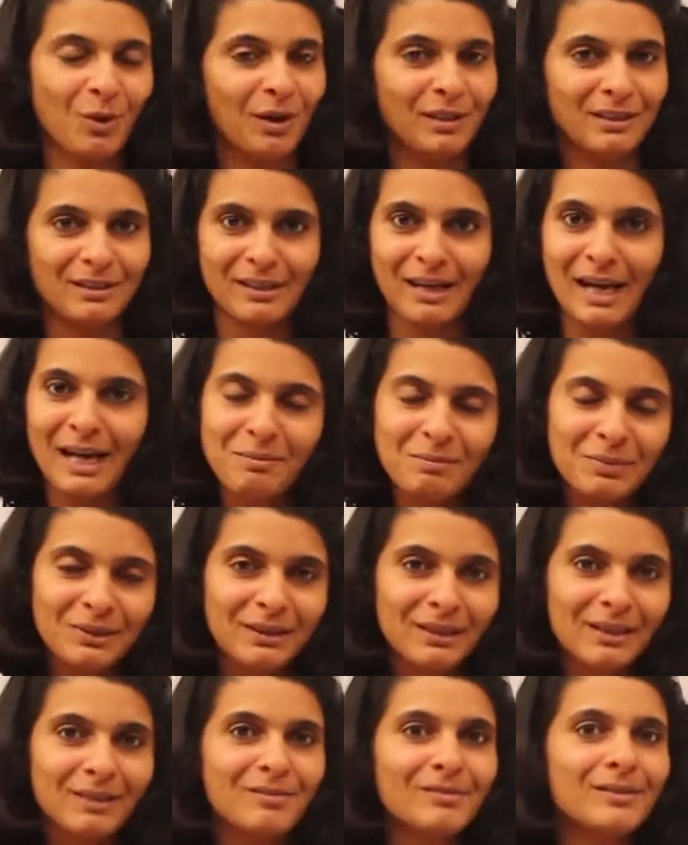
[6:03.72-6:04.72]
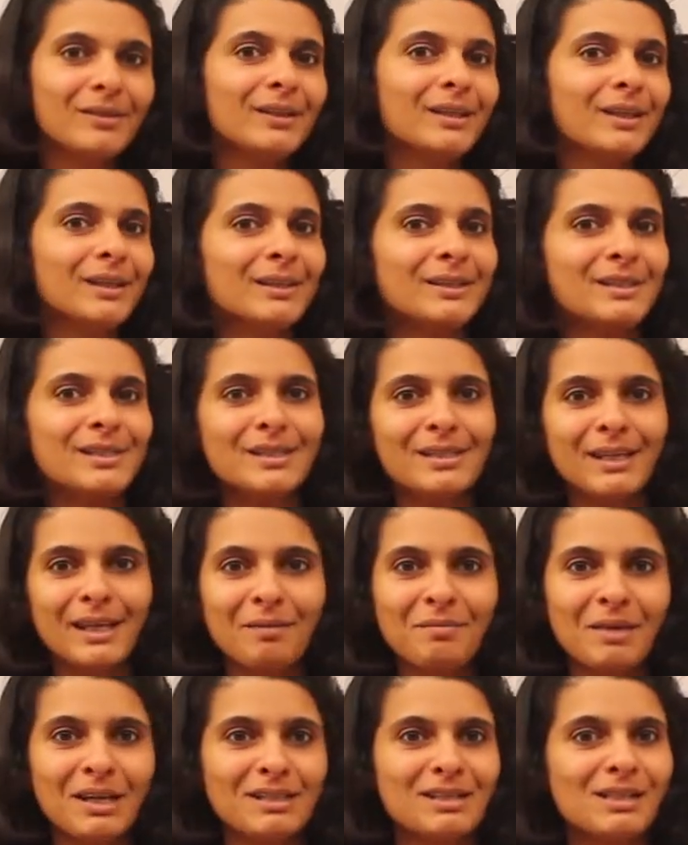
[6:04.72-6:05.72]
God that I believe in, and just
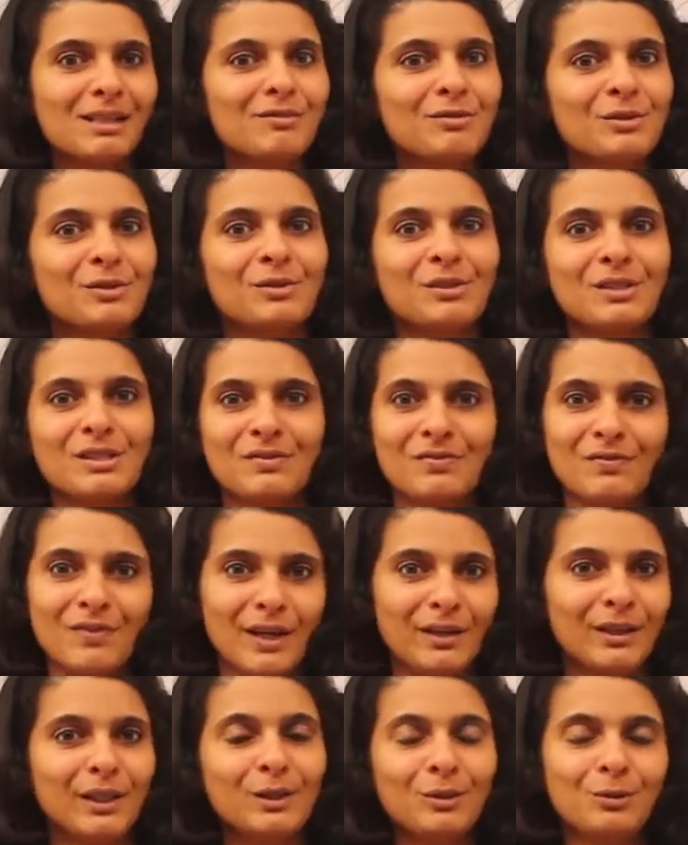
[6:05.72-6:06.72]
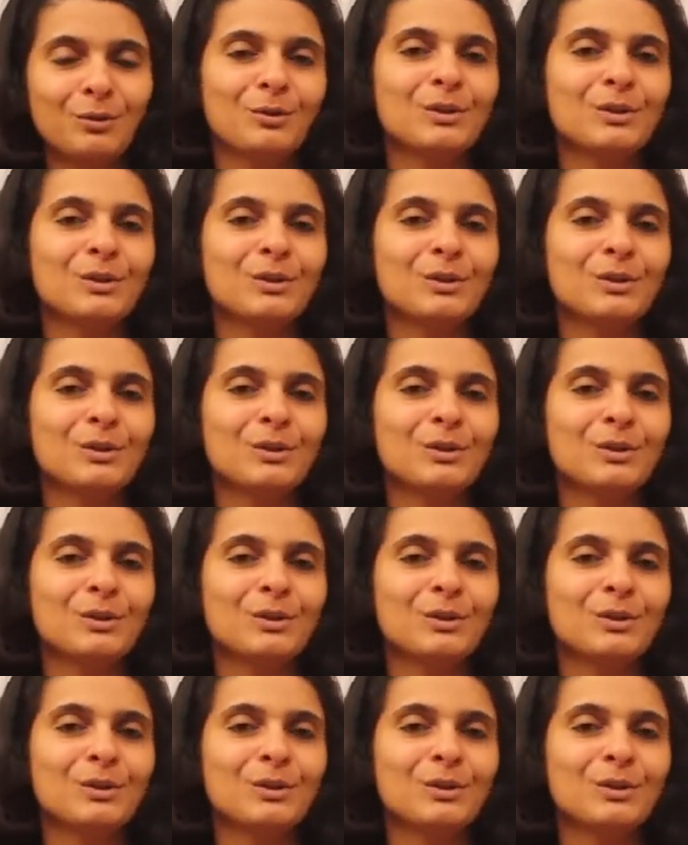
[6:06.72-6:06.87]
get myself into this very